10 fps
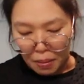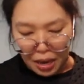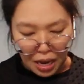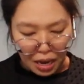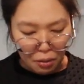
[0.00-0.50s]

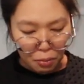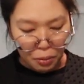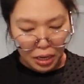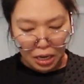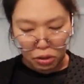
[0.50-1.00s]
but
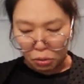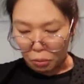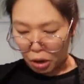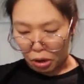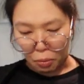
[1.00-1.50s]
we need to
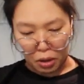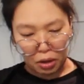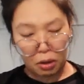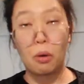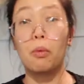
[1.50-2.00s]
work
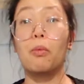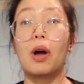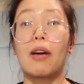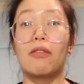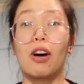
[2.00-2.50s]
with
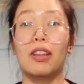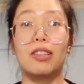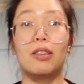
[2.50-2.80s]
what I've got.